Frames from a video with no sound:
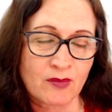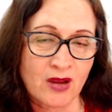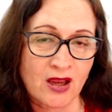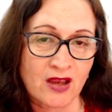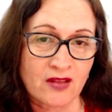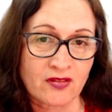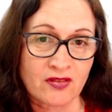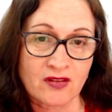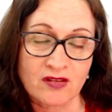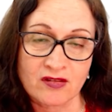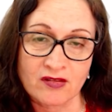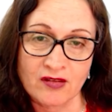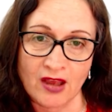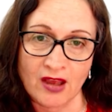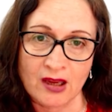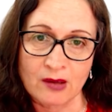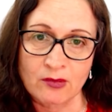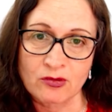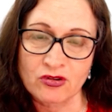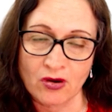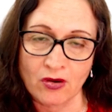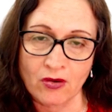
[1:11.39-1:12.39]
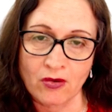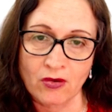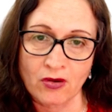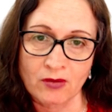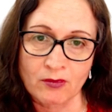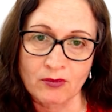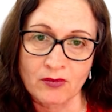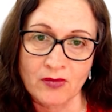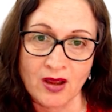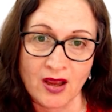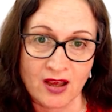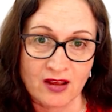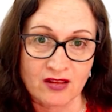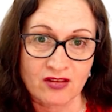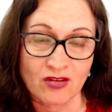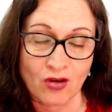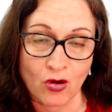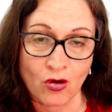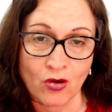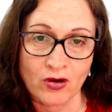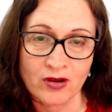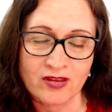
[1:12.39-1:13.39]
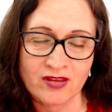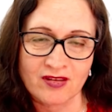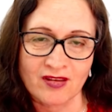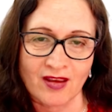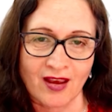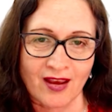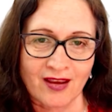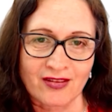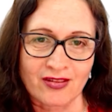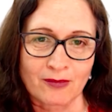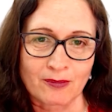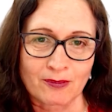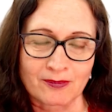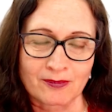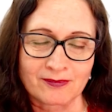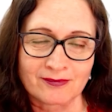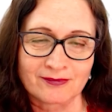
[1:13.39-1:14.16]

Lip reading: at the same time as I say them.